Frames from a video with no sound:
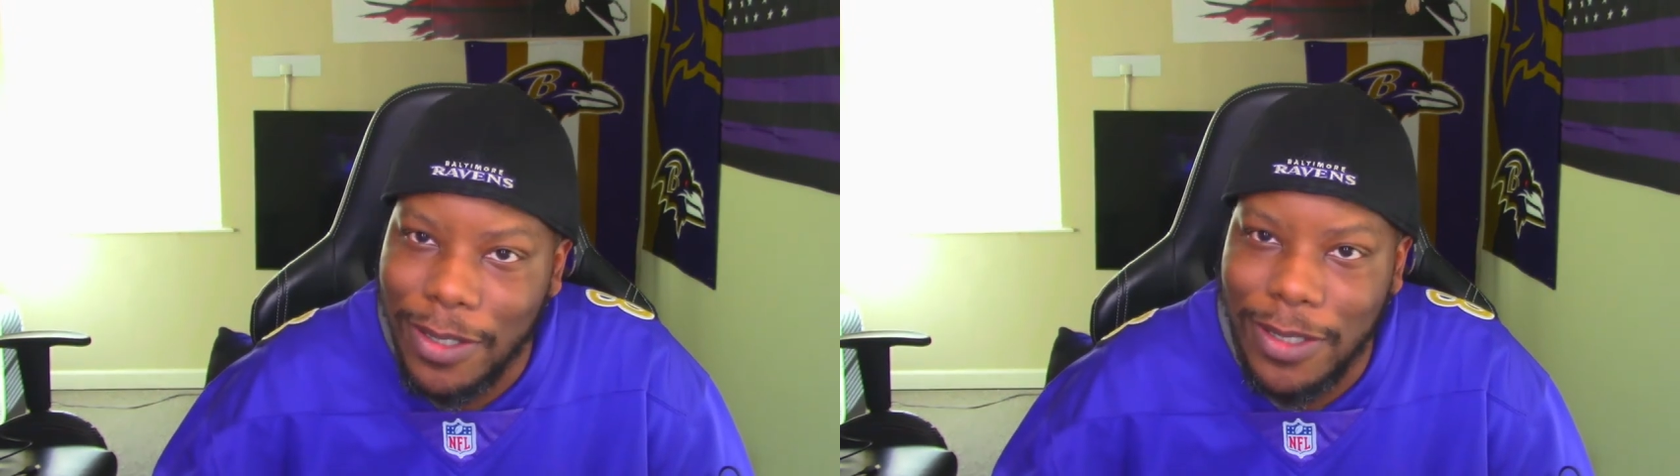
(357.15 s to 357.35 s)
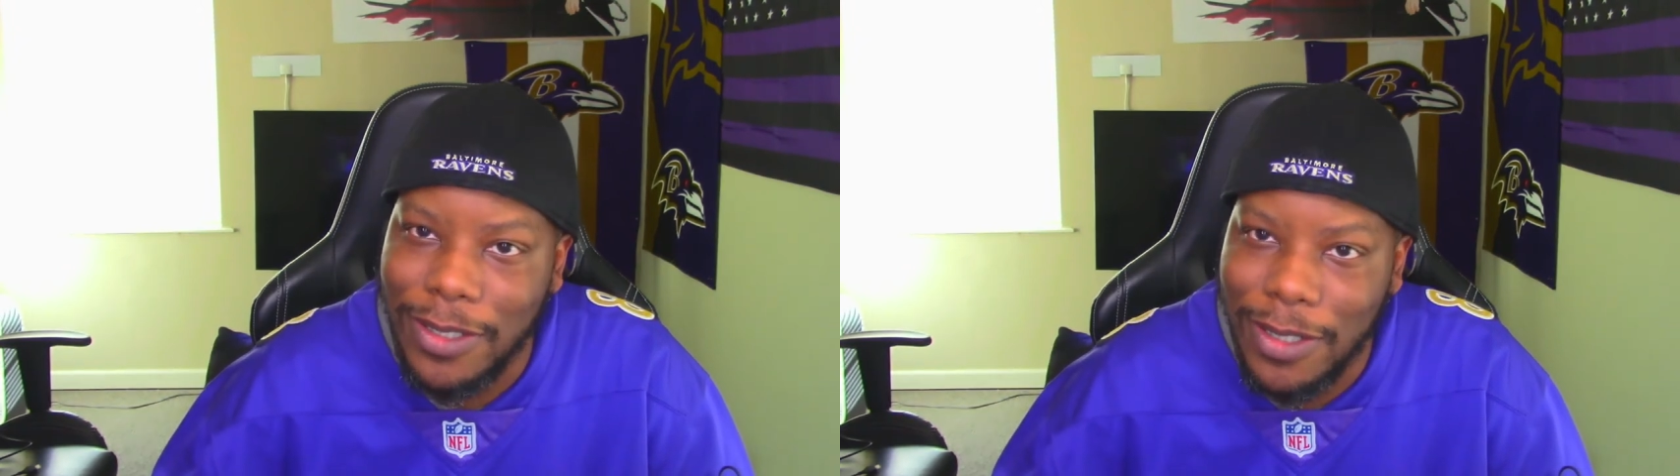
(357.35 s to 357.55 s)

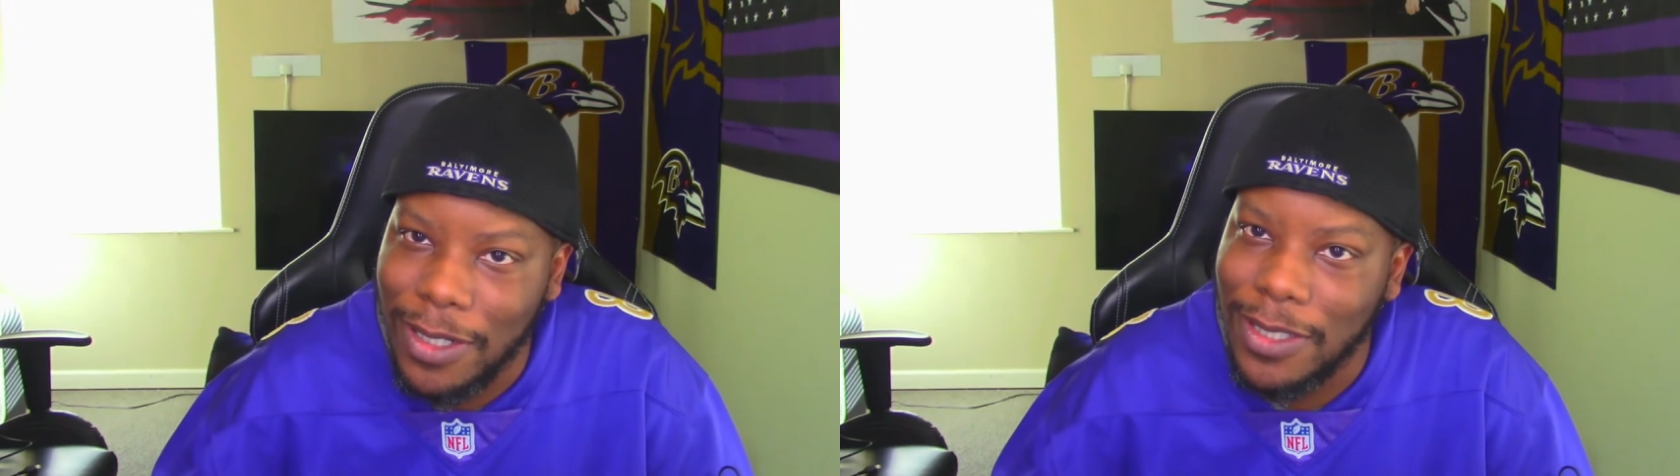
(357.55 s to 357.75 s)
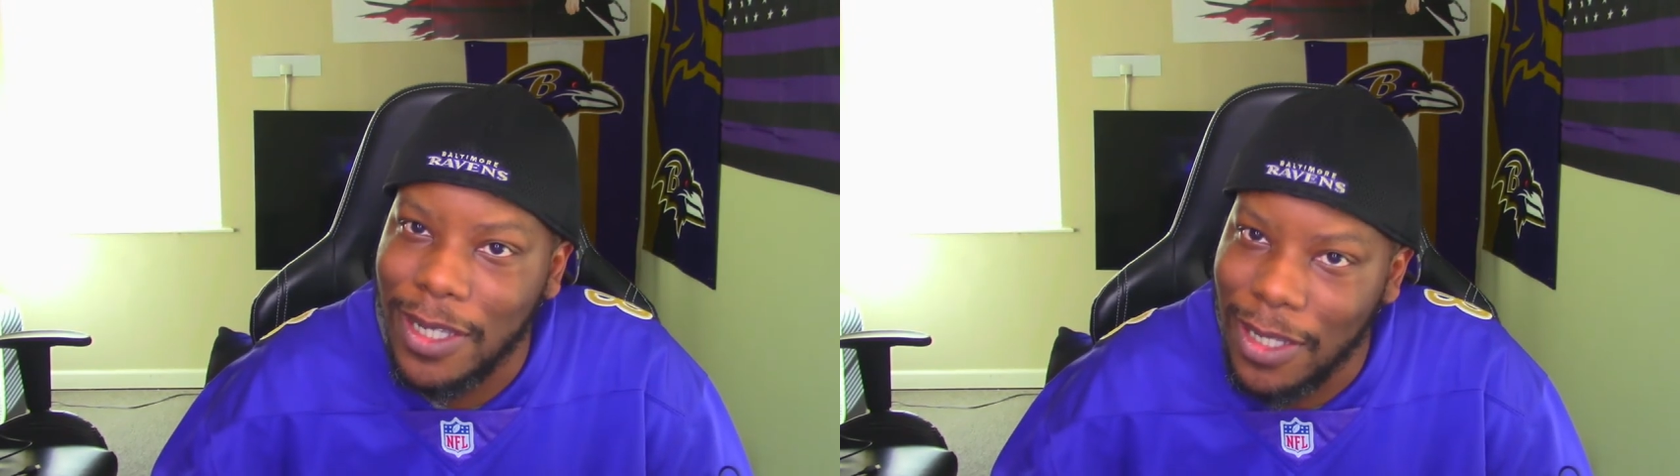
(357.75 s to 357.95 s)
it's going
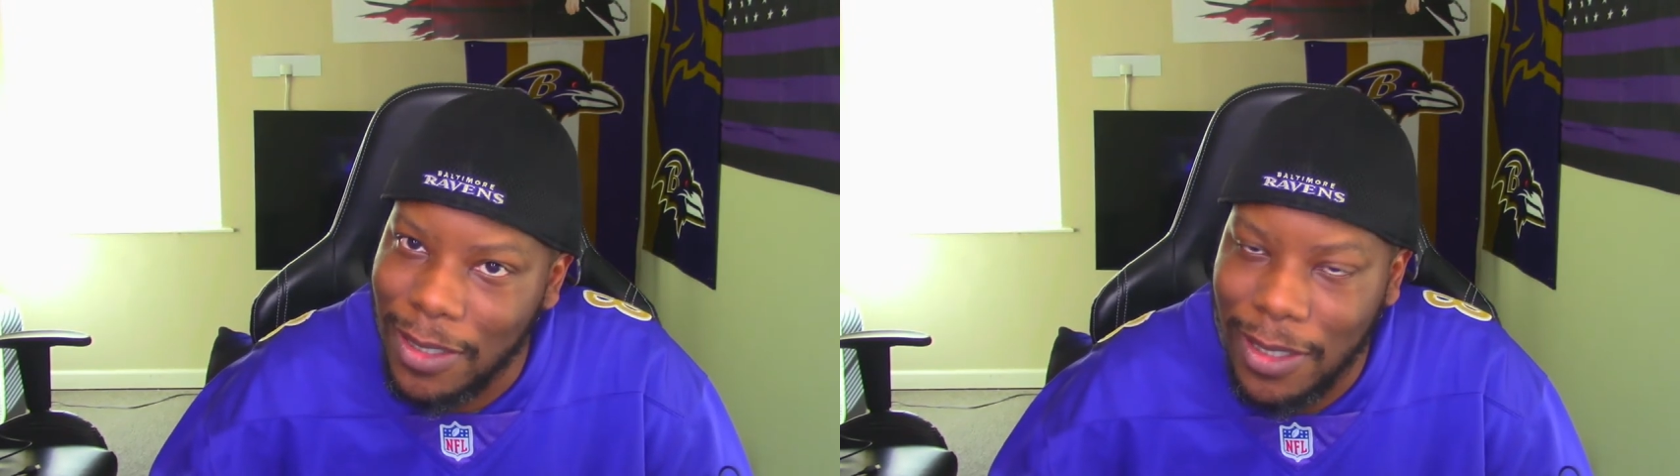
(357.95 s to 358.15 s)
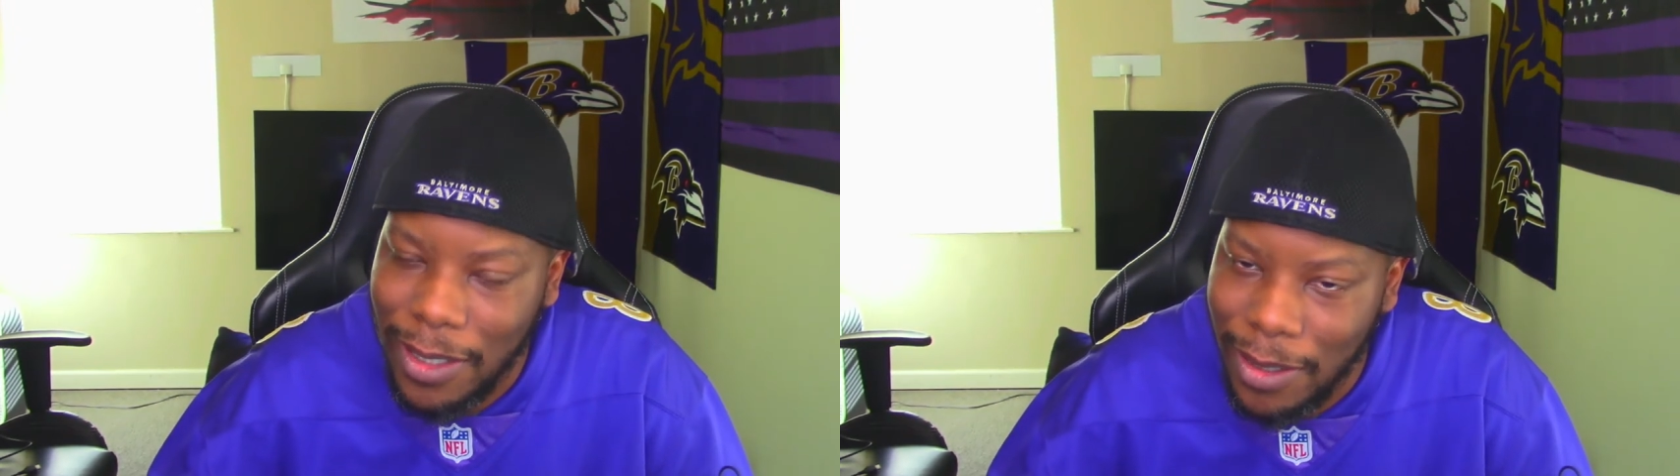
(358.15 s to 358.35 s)
to take
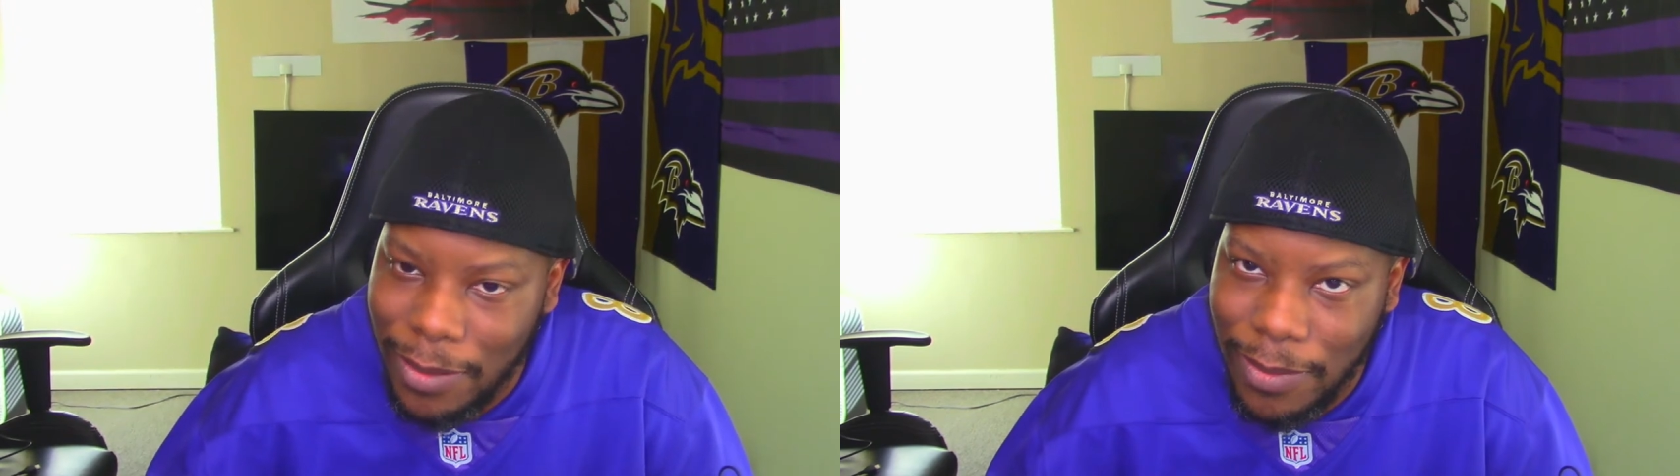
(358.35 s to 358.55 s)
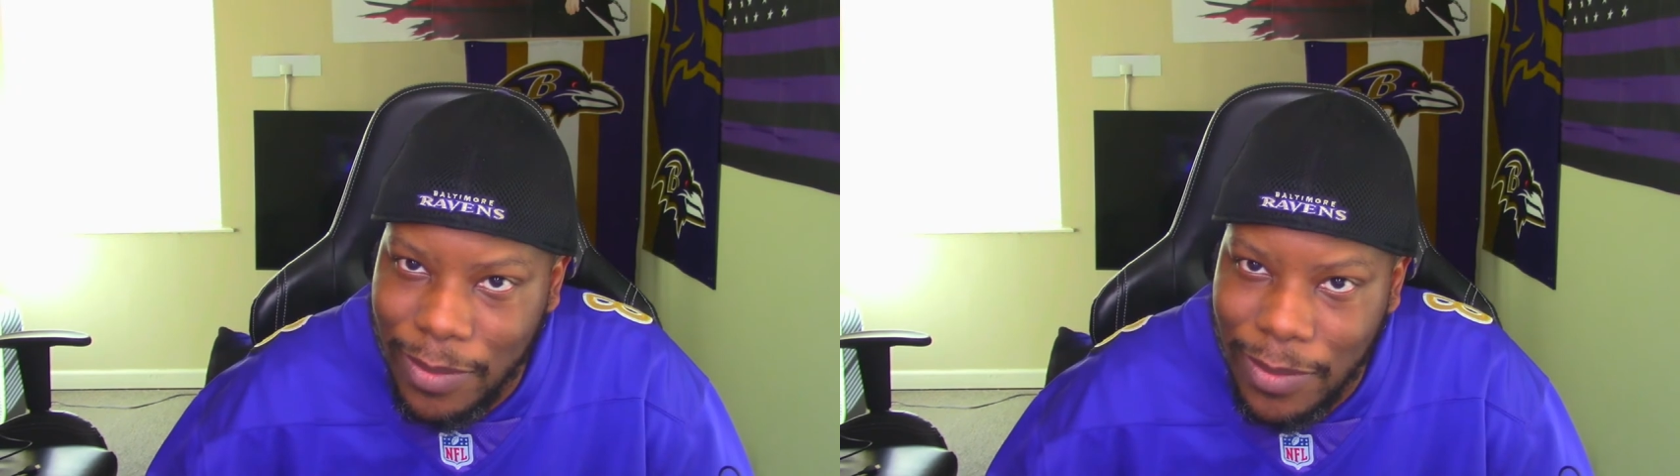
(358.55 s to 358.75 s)
them